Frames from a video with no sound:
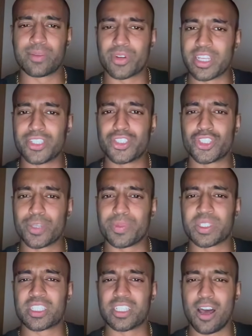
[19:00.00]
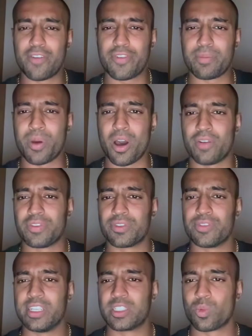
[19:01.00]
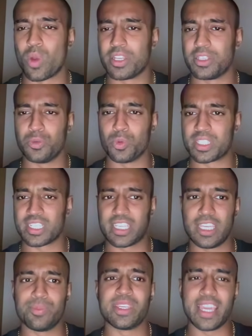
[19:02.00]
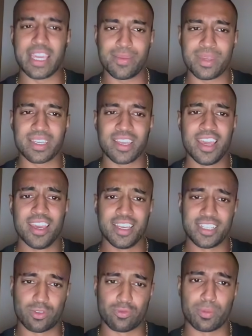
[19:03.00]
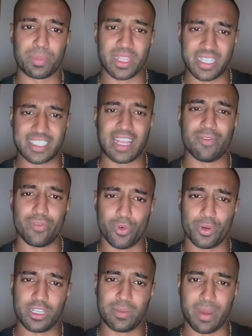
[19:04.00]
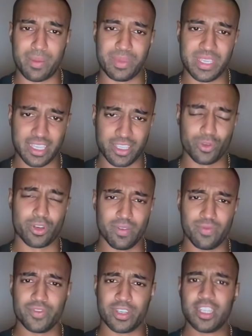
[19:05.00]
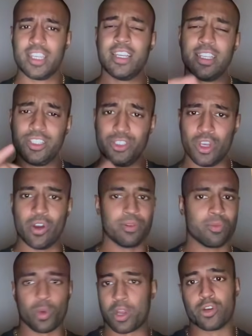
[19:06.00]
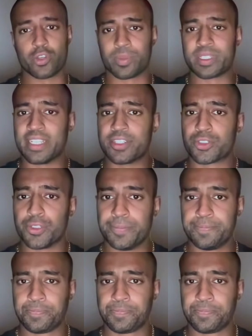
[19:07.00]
relationship is tough, and part of the reason why you want to keep gaming is to replace that void by being in your comfort zone." 100% true.